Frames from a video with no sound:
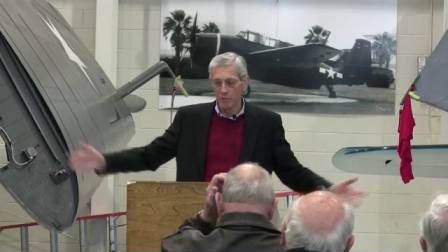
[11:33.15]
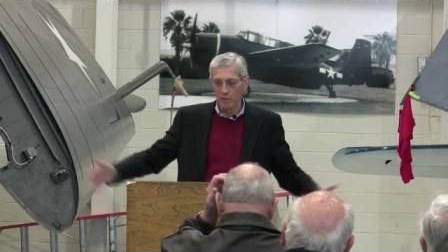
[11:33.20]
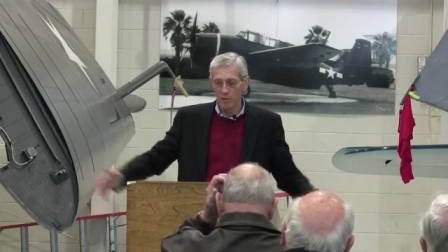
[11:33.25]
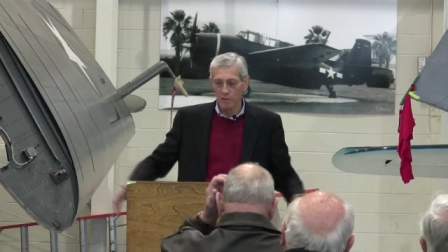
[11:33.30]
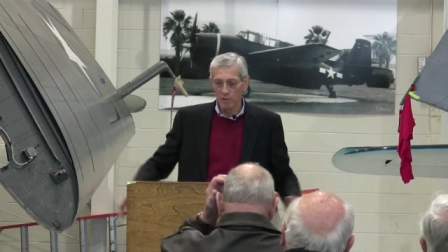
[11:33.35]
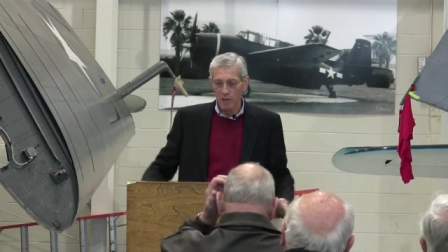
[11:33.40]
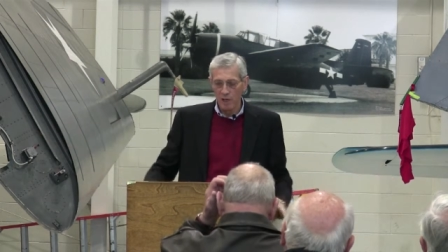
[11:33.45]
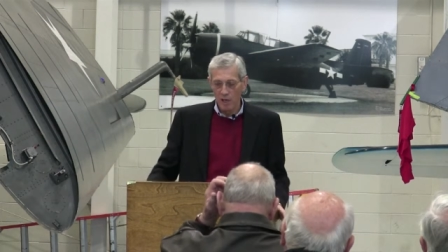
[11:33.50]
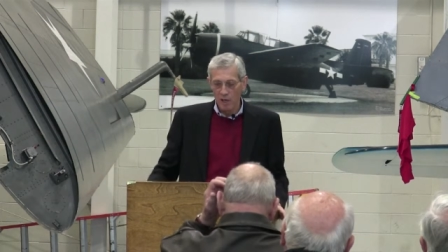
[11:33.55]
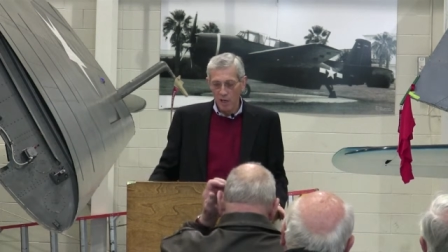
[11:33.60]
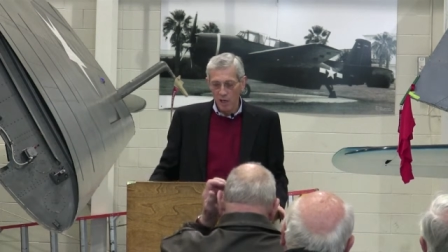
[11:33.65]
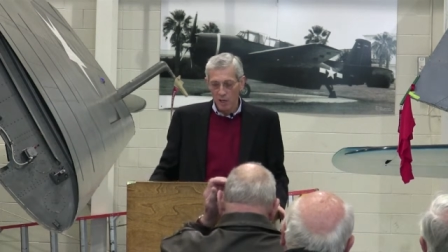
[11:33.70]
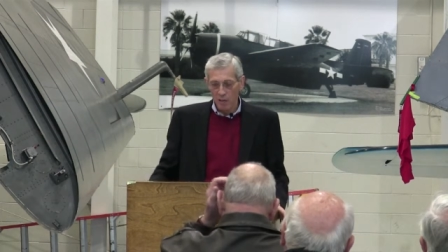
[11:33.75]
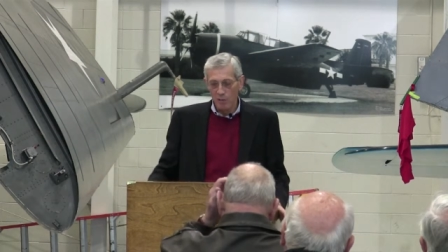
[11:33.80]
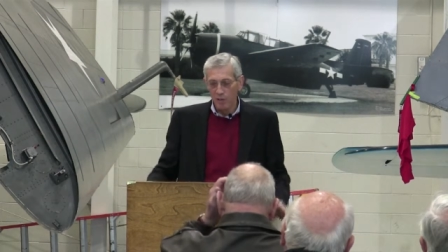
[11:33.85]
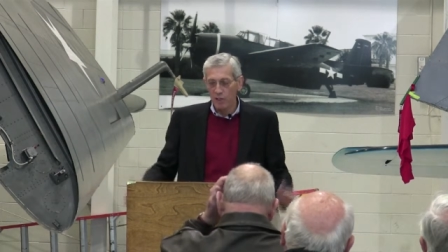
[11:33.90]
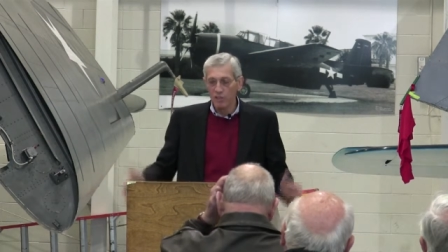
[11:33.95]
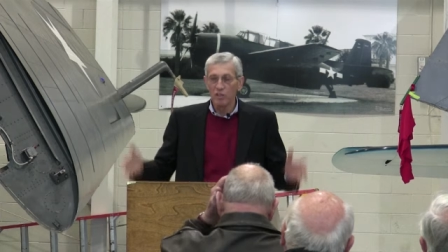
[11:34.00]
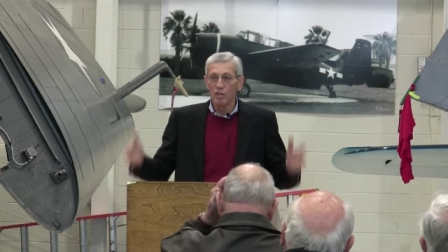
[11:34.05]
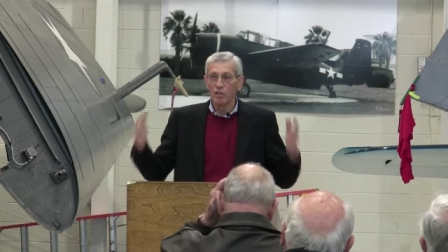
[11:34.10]
don't know.
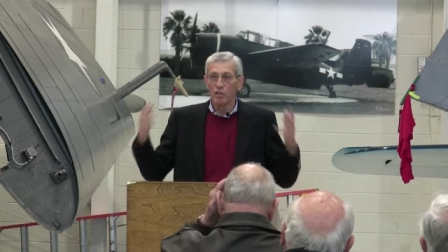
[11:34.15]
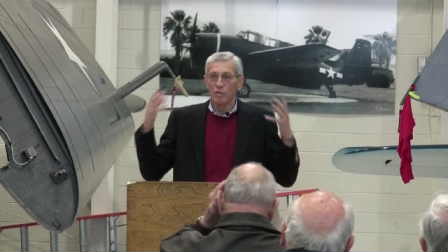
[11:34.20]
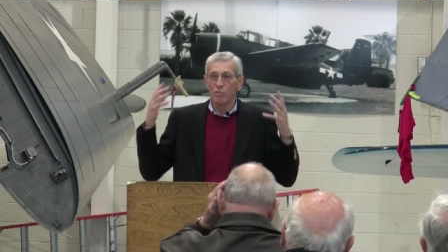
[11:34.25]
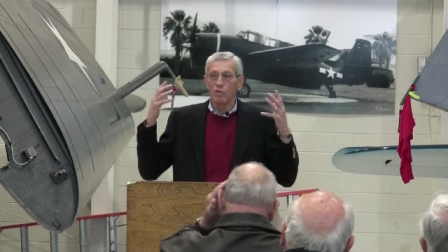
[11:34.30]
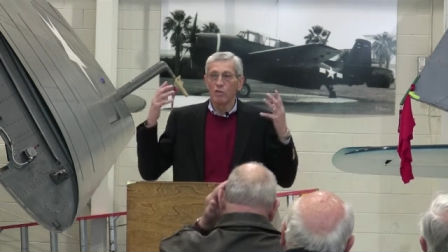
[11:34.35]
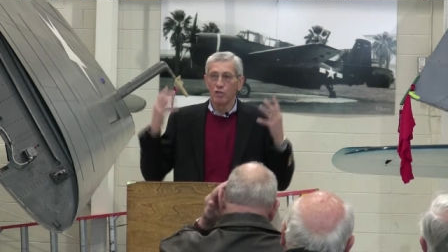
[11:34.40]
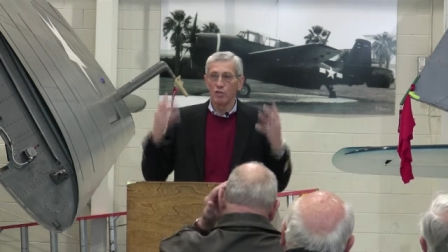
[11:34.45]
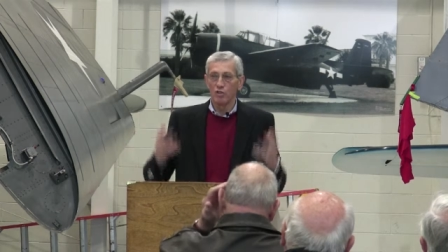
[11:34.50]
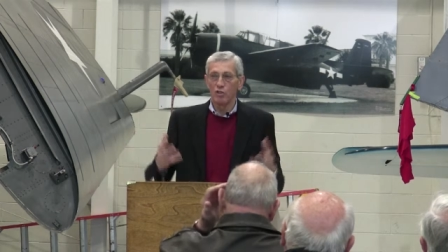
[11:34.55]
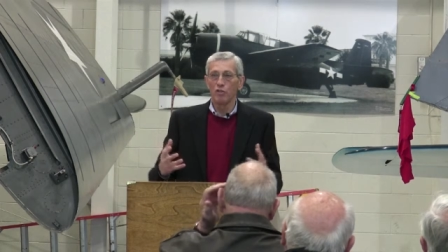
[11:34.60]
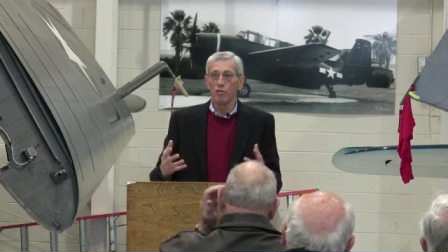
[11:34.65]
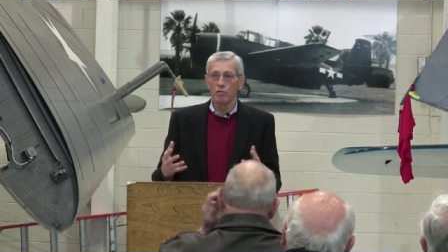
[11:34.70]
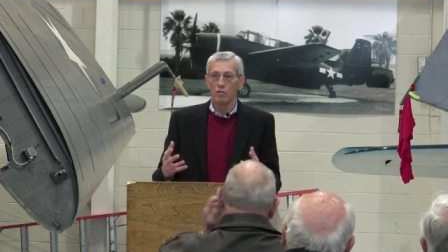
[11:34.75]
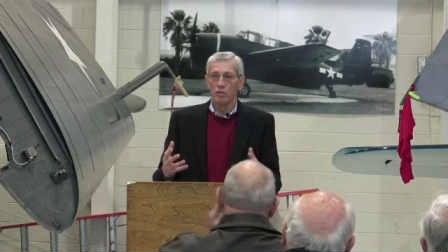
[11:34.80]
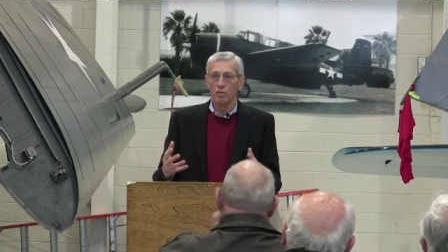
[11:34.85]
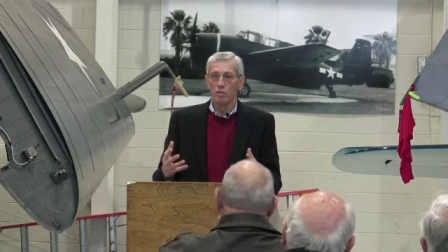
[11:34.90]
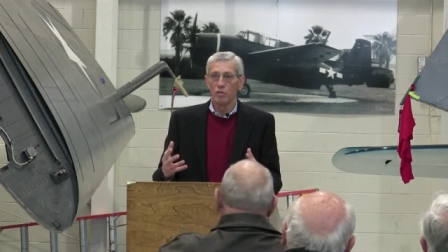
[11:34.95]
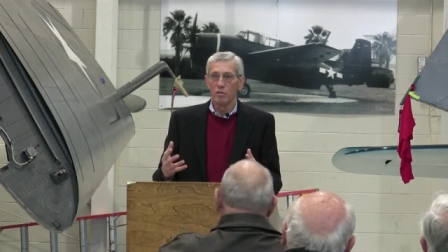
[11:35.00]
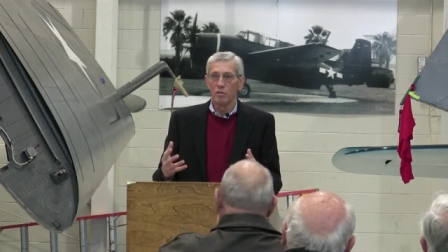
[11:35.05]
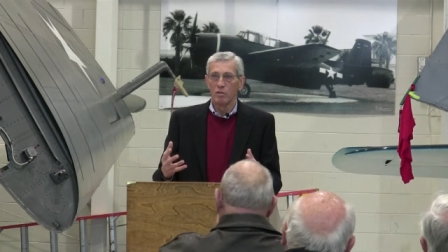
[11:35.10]
We just knew there was a chute.